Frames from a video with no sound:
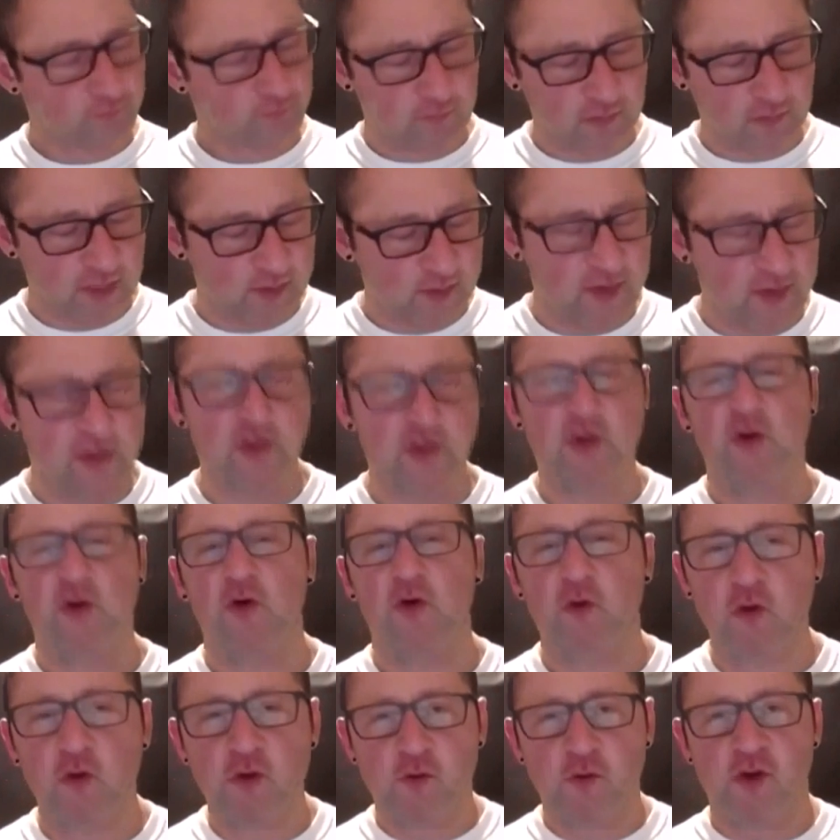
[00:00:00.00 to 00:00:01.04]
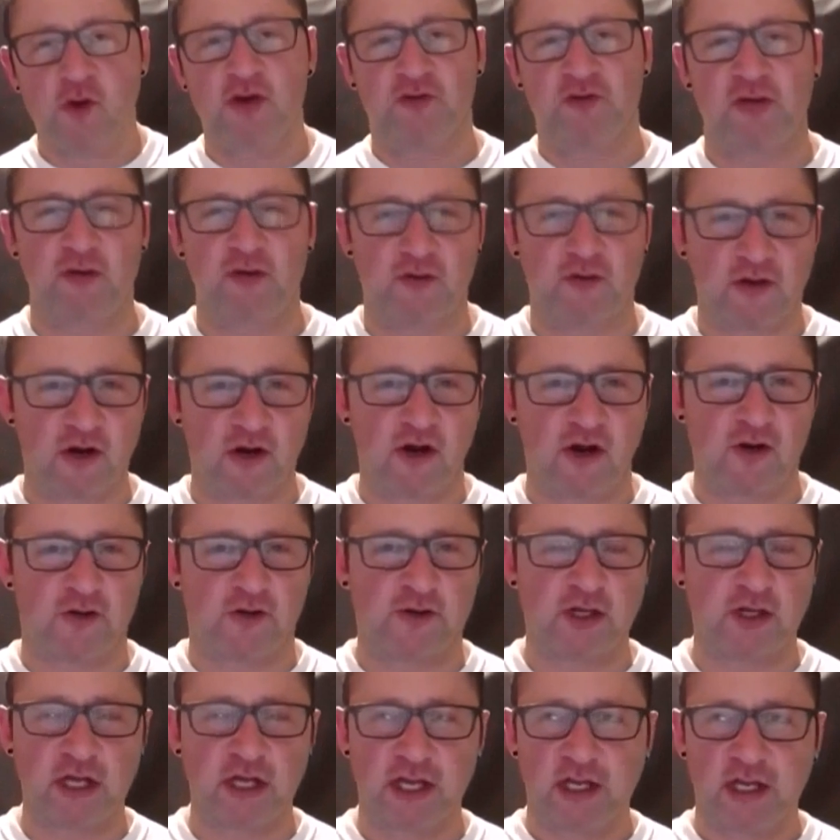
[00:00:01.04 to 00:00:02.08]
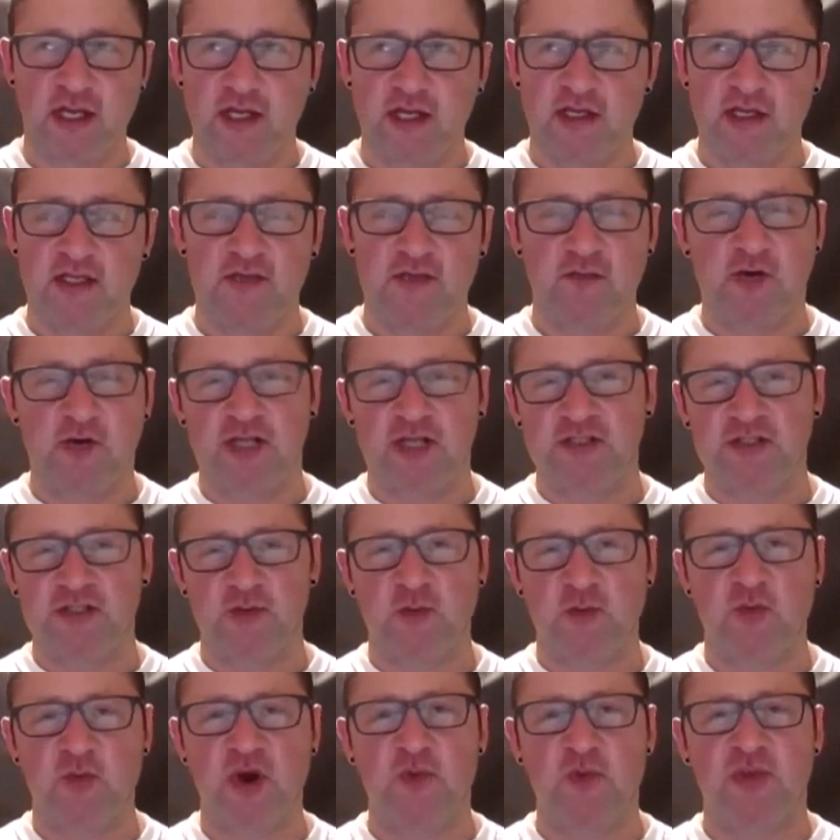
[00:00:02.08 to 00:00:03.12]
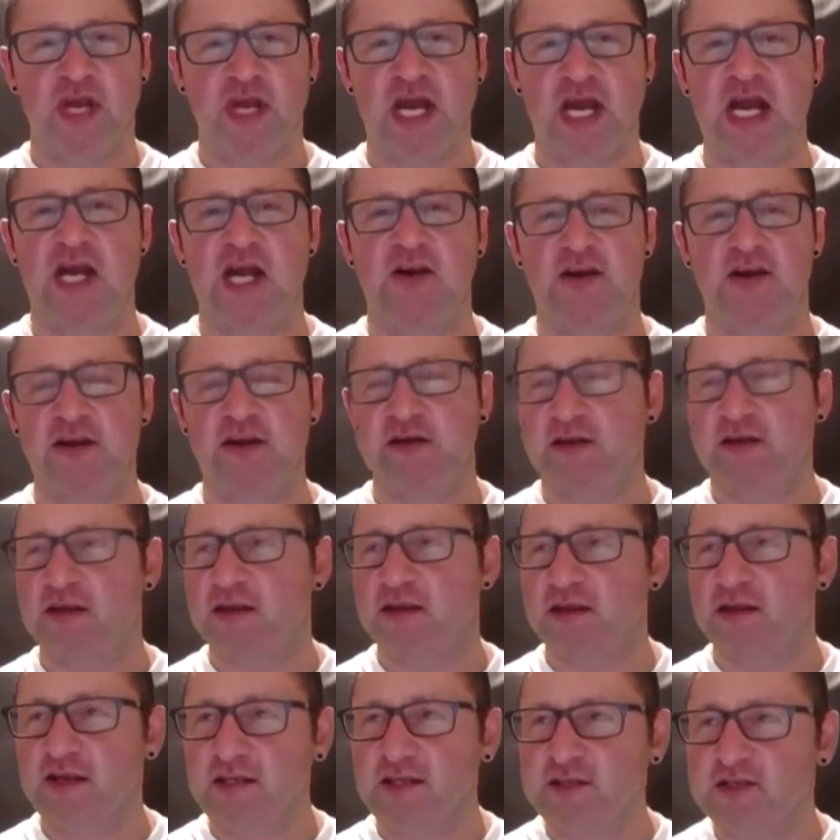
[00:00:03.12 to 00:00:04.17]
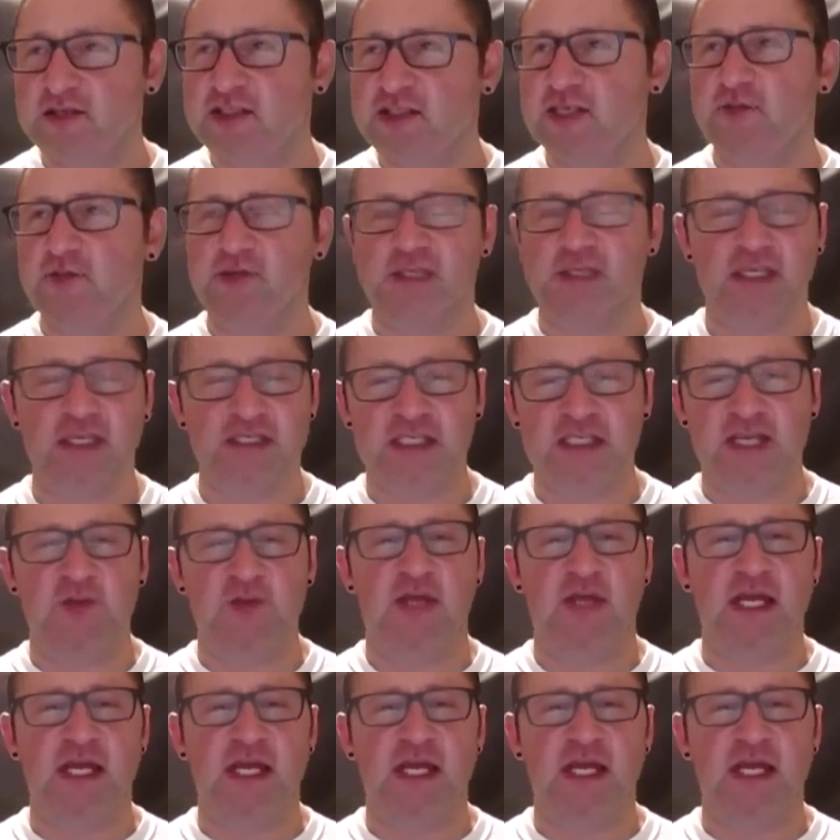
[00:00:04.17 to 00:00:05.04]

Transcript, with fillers: I mean, who wouldn't want to train with Arnold? You watched him in Pumping Iron, and he just he, was, he seemed like